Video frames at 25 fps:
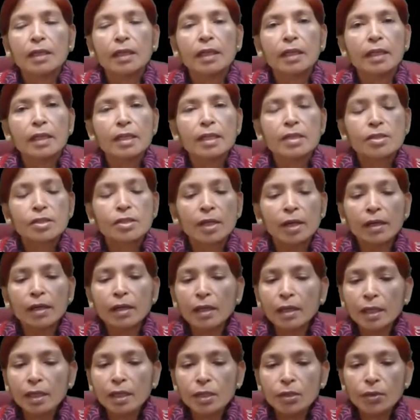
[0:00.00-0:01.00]
It is
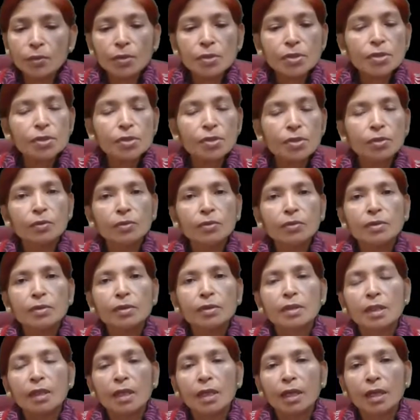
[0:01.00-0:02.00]
generally used to
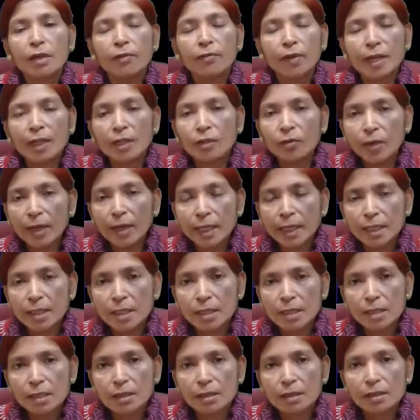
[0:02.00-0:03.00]

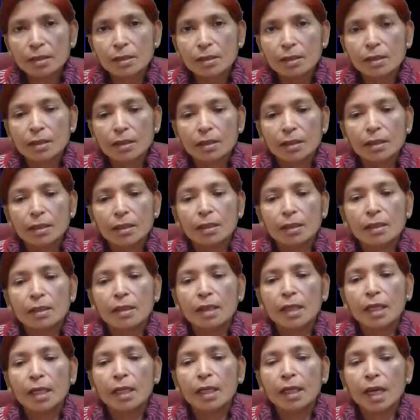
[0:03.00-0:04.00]
evaluate
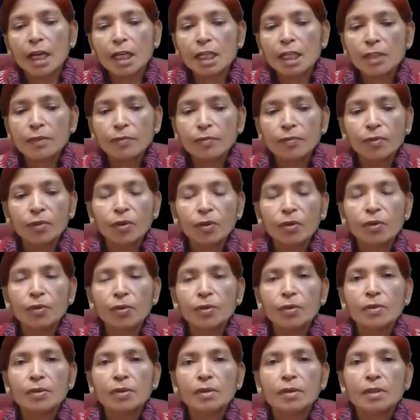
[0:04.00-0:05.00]
the cash
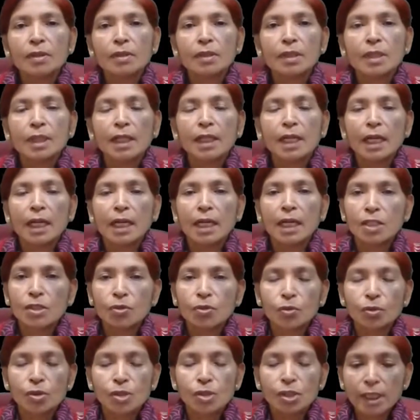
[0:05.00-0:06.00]
flow
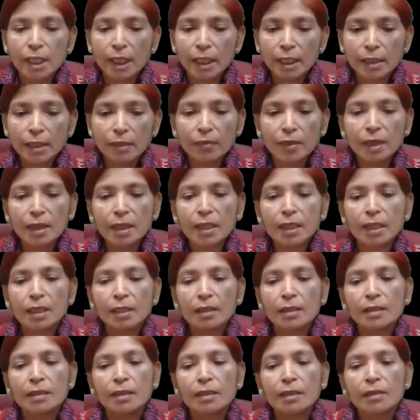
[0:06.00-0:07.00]
associated with the
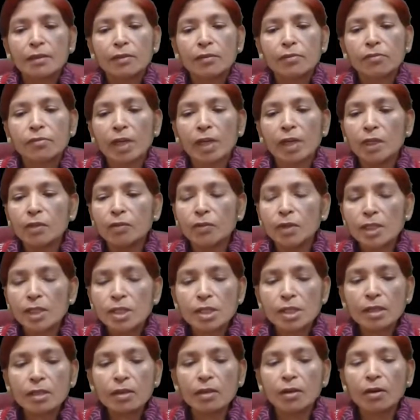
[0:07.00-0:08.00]

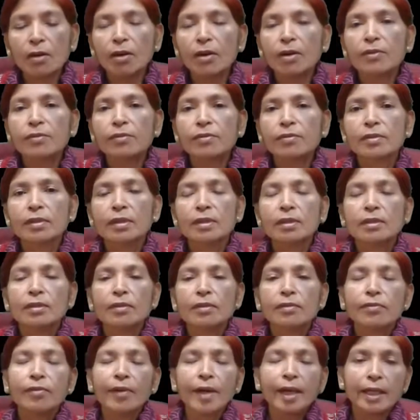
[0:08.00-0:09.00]
valuation of
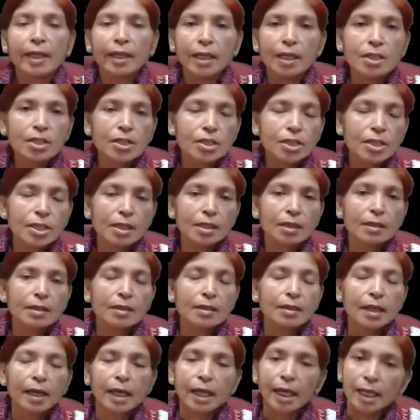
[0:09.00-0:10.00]
financial
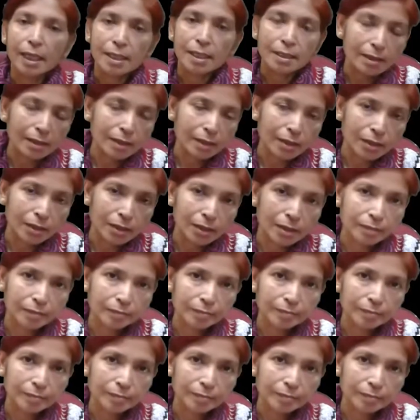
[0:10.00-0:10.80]
asset.